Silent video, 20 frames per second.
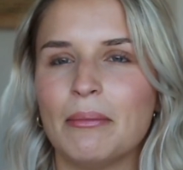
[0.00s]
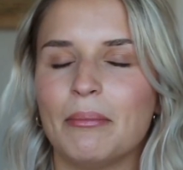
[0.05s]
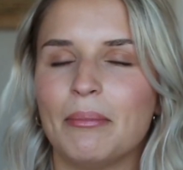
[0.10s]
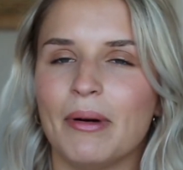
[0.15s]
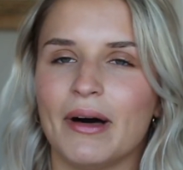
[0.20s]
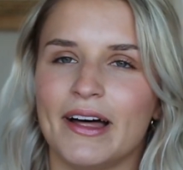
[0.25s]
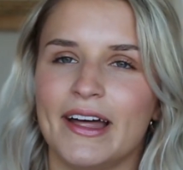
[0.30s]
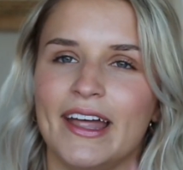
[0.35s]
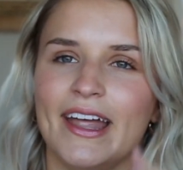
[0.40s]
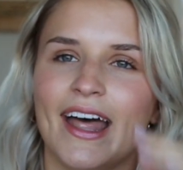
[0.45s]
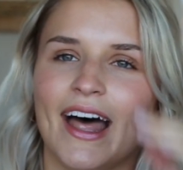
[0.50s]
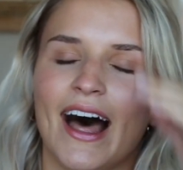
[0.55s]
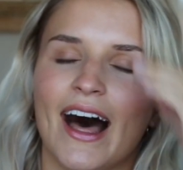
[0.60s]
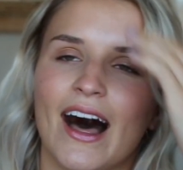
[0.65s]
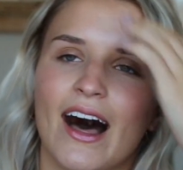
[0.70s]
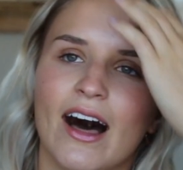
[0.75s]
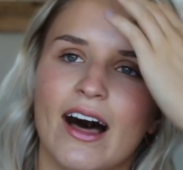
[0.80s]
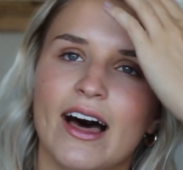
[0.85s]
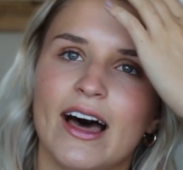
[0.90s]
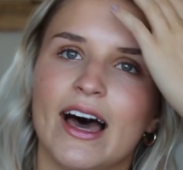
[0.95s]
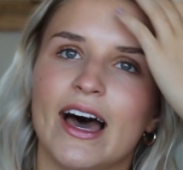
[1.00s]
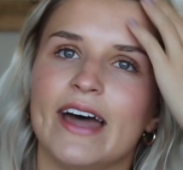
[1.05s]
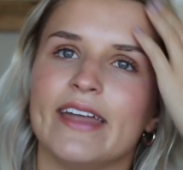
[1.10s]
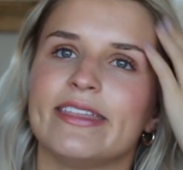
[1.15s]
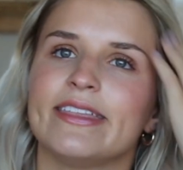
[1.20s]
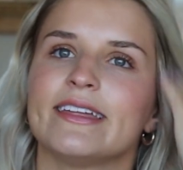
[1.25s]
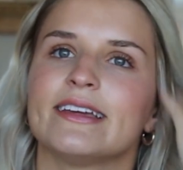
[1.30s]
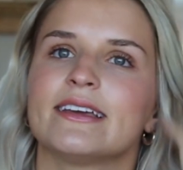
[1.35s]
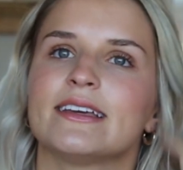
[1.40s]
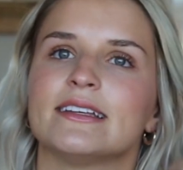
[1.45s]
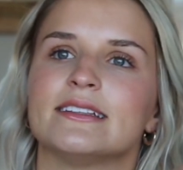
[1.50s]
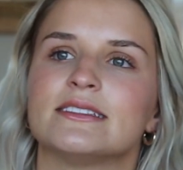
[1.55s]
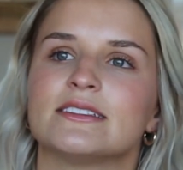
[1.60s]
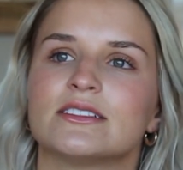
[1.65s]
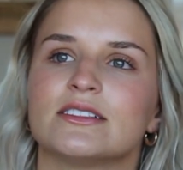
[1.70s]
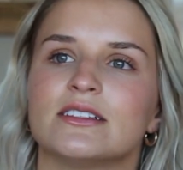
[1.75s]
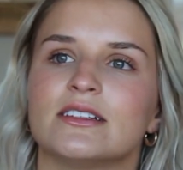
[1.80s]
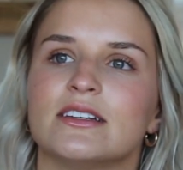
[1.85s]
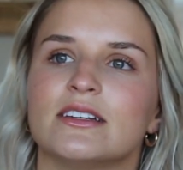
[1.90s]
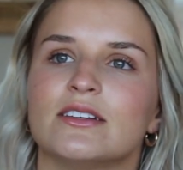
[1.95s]
But I think
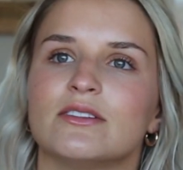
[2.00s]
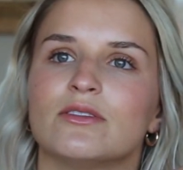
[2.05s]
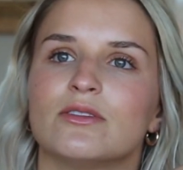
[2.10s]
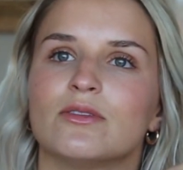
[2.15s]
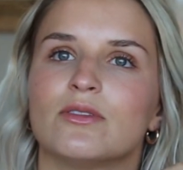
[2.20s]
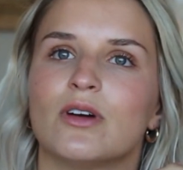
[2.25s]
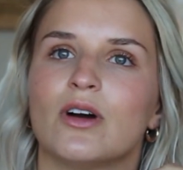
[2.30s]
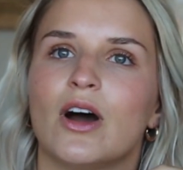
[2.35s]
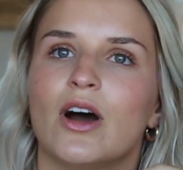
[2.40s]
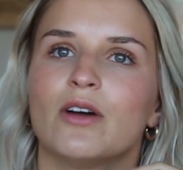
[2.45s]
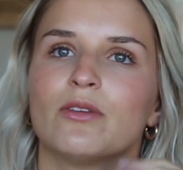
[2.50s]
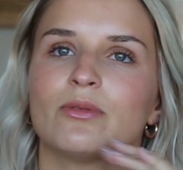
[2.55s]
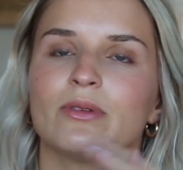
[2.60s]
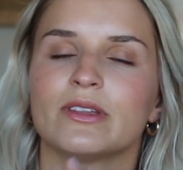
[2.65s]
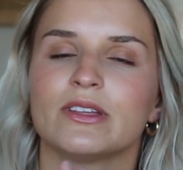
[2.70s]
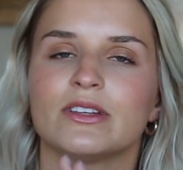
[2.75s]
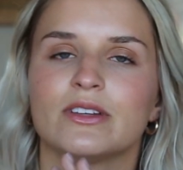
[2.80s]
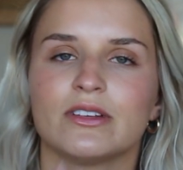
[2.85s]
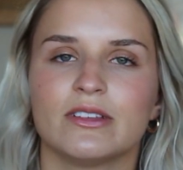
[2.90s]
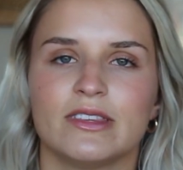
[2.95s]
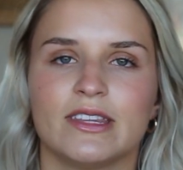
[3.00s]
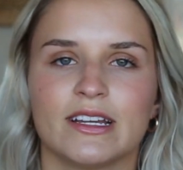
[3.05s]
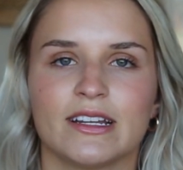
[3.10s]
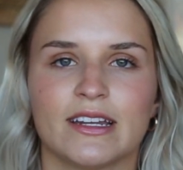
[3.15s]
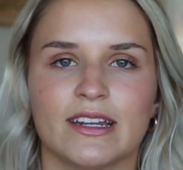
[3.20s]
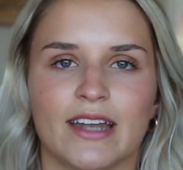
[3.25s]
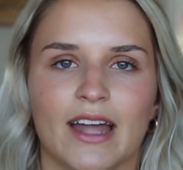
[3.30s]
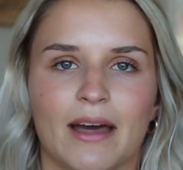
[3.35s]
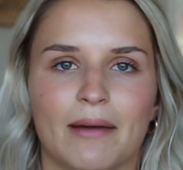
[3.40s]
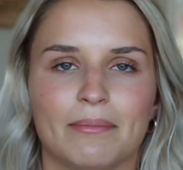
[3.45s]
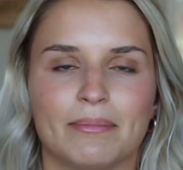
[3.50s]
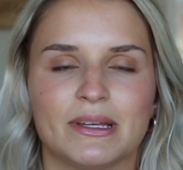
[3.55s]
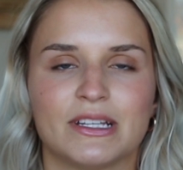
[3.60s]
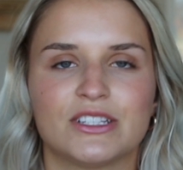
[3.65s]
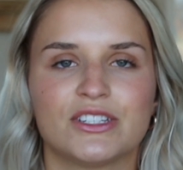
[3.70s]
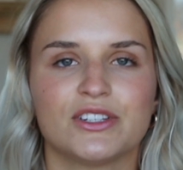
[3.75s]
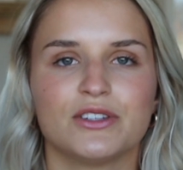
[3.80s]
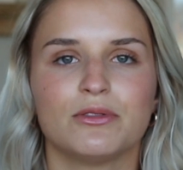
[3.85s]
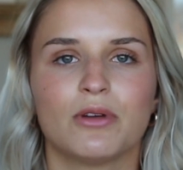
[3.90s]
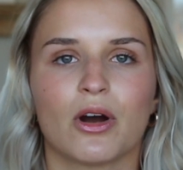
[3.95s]
it's a really good thing to not be
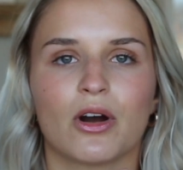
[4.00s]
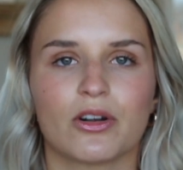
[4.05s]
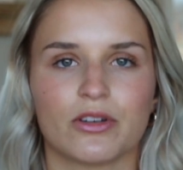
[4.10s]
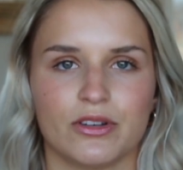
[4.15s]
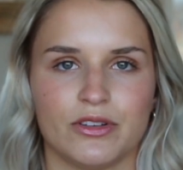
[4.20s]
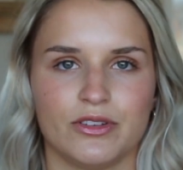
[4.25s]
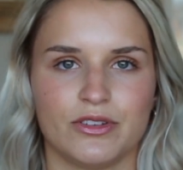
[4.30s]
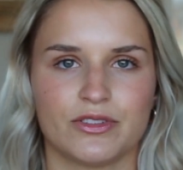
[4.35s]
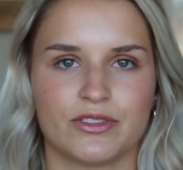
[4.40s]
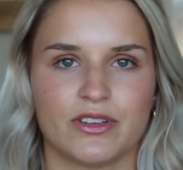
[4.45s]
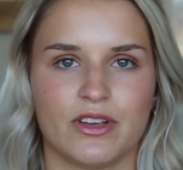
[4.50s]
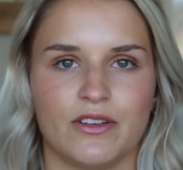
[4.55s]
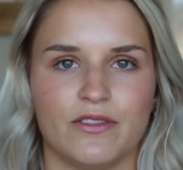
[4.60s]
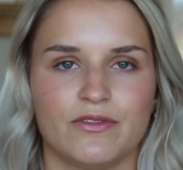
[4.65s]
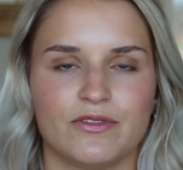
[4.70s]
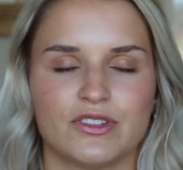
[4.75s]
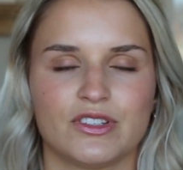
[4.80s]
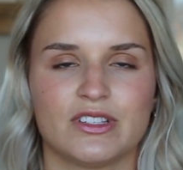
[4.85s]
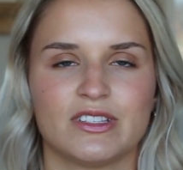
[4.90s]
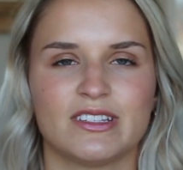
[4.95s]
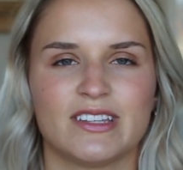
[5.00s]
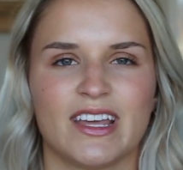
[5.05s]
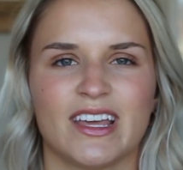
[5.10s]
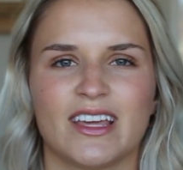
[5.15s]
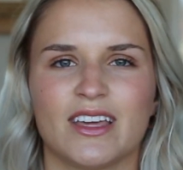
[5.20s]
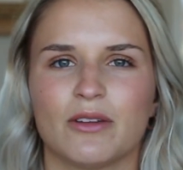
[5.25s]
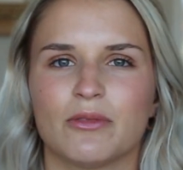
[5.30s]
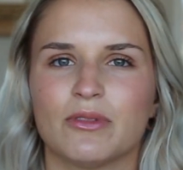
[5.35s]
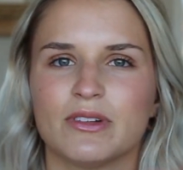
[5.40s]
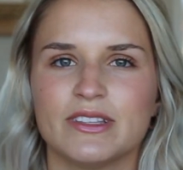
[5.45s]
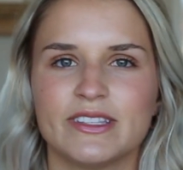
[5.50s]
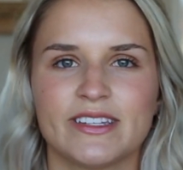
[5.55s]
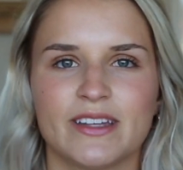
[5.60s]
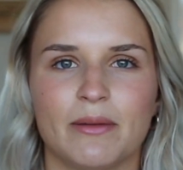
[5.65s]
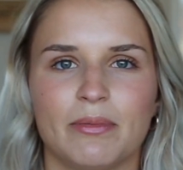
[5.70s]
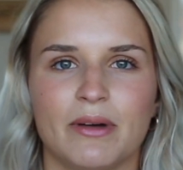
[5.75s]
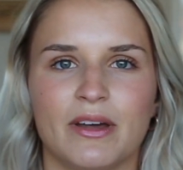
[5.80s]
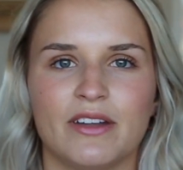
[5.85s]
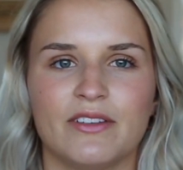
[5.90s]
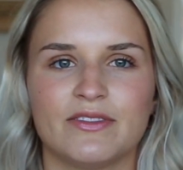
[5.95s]
too hard on yourself. Just take it one
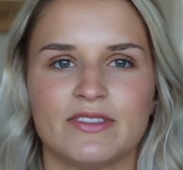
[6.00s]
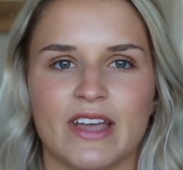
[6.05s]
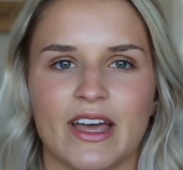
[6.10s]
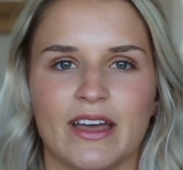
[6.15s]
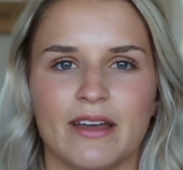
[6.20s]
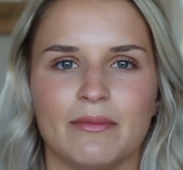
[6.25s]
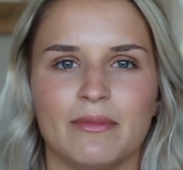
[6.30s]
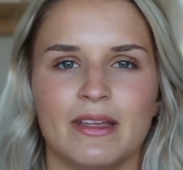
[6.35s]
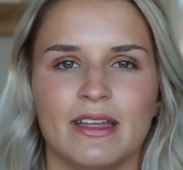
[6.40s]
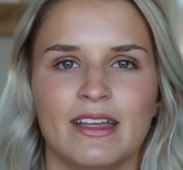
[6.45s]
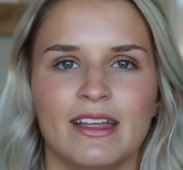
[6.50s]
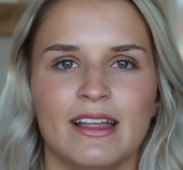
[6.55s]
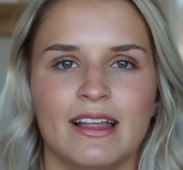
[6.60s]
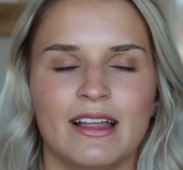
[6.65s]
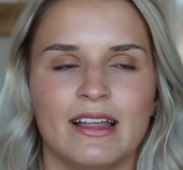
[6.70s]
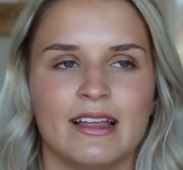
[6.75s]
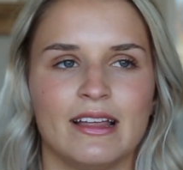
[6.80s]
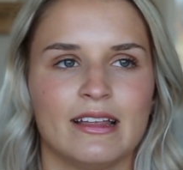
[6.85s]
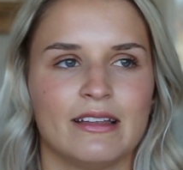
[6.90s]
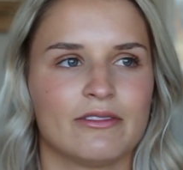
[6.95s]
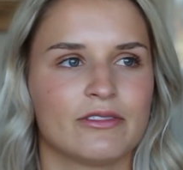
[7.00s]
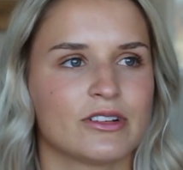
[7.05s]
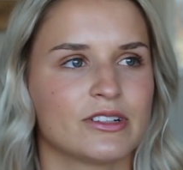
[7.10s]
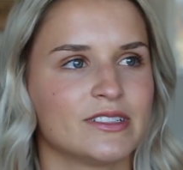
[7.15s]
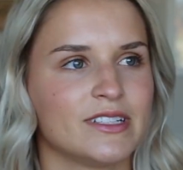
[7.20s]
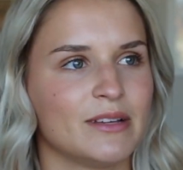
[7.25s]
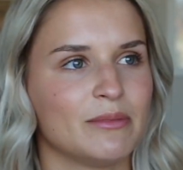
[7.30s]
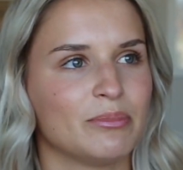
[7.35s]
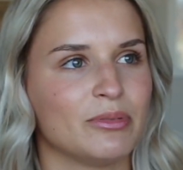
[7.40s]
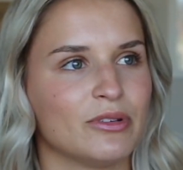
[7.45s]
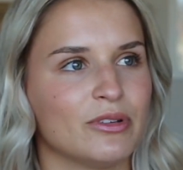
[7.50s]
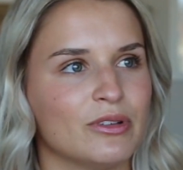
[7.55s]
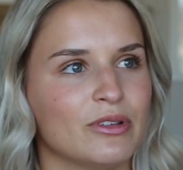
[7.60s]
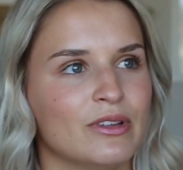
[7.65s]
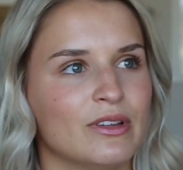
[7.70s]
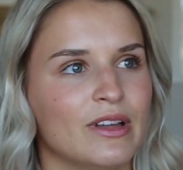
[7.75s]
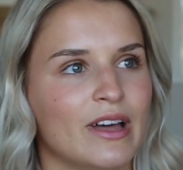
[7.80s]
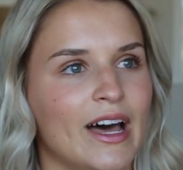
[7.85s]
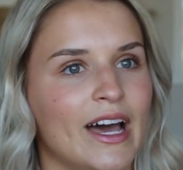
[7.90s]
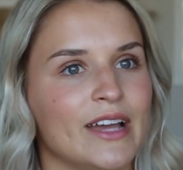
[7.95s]
step at a time. For example,
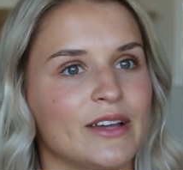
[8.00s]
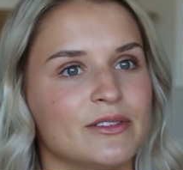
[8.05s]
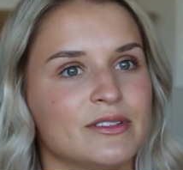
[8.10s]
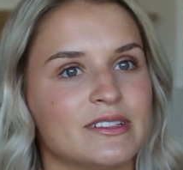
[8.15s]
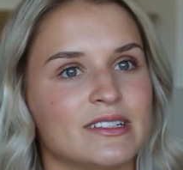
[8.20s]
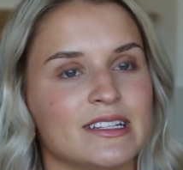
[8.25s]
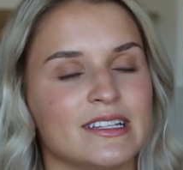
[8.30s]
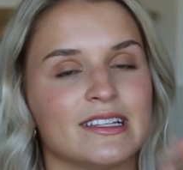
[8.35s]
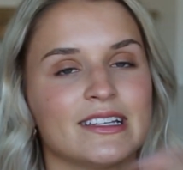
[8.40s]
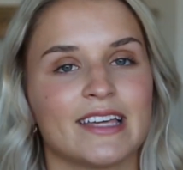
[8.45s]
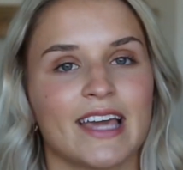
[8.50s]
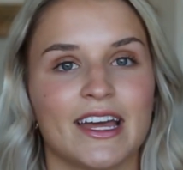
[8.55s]
I used to eat